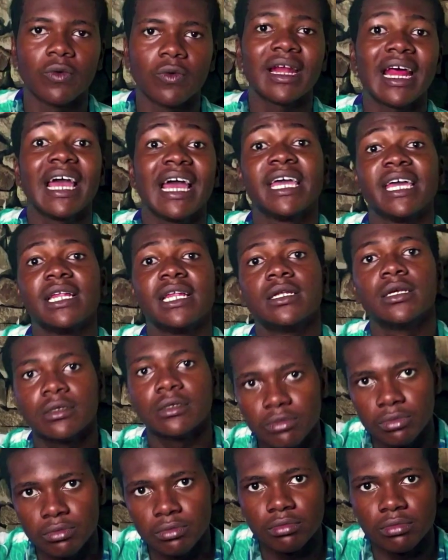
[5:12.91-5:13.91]
whether in
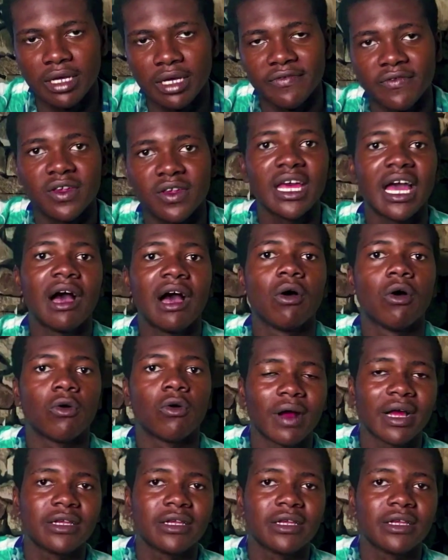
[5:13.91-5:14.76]
Nvidia or